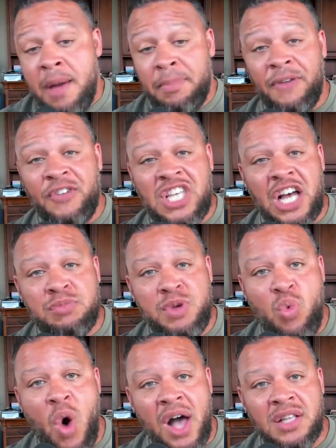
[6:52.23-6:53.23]
But if he tells me
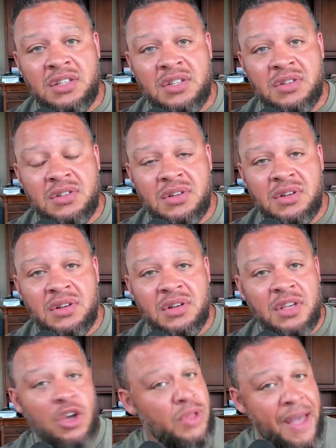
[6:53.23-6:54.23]
once,
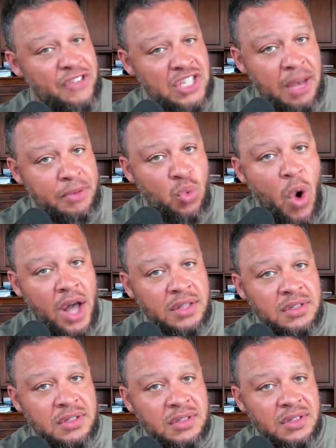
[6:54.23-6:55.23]
you only have to tell me
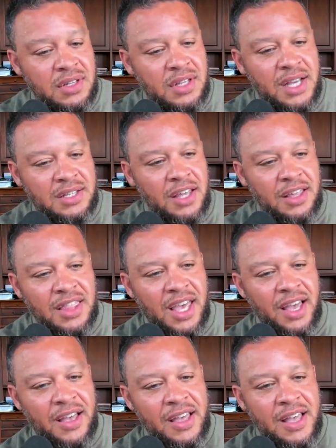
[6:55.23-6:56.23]
once. That's the other
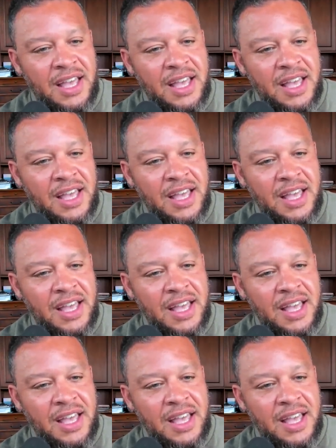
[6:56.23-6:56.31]
thing.